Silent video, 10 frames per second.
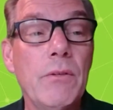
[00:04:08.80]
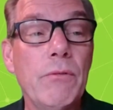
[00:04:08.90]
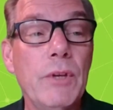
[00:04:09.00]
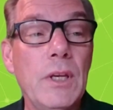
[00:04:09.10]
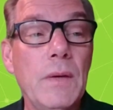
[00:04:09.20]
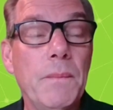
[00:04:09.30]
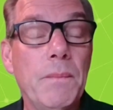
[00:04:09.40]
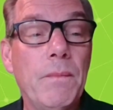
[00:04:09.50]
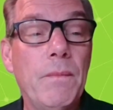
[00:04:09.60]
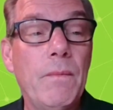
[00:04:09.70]
We
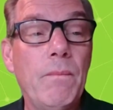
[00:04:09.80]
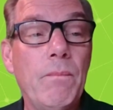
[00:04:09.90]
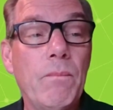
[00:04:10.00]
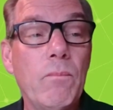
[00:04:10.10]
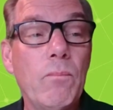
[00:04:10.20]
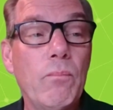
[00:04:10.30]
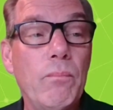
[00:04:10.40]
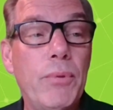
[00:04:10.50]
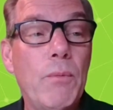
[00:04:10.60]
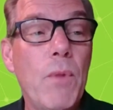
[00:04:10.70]

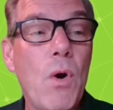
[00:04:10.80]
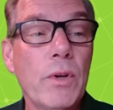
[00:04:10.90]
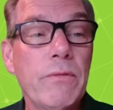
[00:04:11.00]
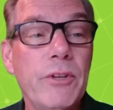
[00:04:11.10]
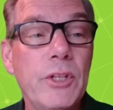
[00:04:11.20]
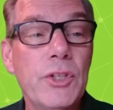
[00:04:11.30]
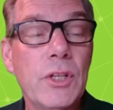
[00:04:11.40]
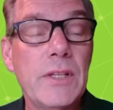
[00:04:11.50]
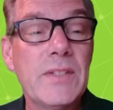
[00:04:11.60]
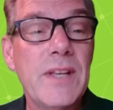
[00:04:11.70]
promote
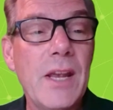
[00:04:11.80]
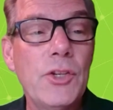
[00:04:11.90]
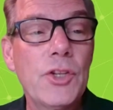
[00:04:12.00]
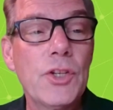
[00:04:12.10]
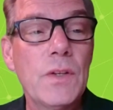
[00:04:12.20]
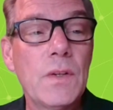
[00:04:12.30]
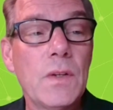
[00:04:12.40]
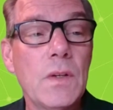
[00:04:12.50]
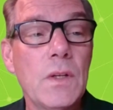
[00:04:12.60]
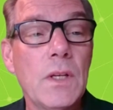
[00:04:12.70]
virtualization
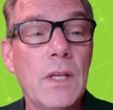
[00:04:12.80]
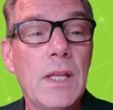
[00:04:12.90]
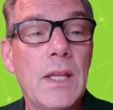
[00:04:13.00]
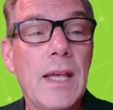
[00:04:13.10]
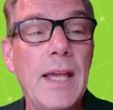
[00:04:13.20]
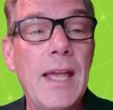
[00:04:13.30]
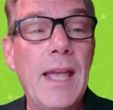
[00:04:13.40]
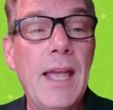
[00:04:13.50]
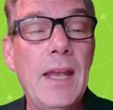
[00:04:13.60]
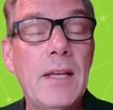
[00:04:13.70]

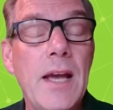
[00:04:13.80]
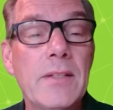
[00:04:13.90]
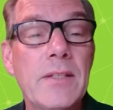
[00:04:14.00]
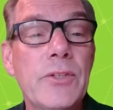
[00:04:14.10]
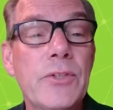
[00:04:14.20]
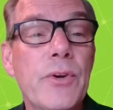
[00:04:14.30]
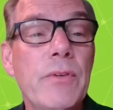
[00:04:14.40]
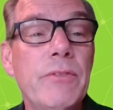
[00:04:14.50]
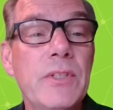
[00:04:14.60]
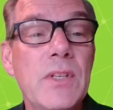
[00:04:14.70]
and other
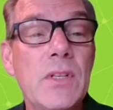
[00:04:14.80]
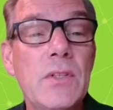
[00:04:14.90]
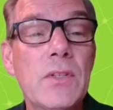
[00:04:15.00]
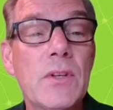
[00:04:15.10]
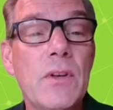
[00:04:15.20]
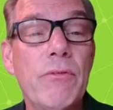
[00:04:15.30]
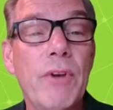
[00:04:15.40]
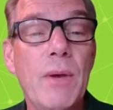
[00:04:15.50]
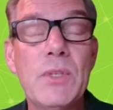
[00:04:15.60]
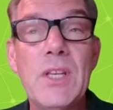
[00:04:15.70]
services
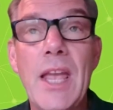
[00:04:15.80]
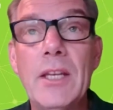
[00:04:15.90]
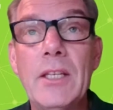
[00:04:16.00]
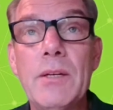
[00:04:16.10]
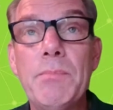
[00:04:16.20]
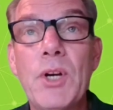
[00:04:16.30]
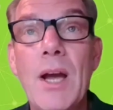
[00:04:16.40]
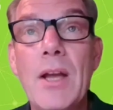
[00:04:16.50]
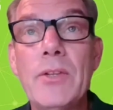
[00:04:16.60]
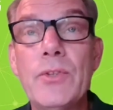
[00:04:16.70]
from the
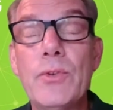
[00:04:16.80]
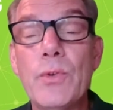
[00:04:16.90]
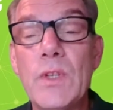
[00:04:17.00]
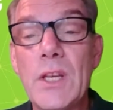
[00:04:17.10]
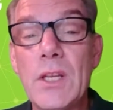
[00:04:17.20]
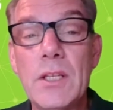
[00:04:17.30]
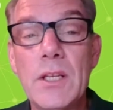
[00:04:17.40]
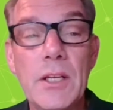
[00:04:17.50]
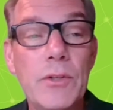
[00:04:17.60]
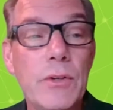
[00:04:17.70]
enterprise to the
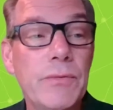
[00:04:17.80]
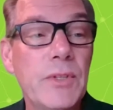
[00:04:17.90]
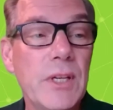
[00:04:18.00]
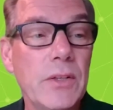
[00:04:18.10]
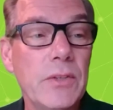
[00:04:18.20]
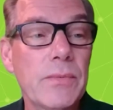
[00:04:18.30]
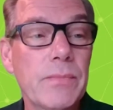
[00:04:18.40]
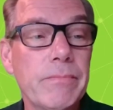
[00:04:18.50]
Internet of Things.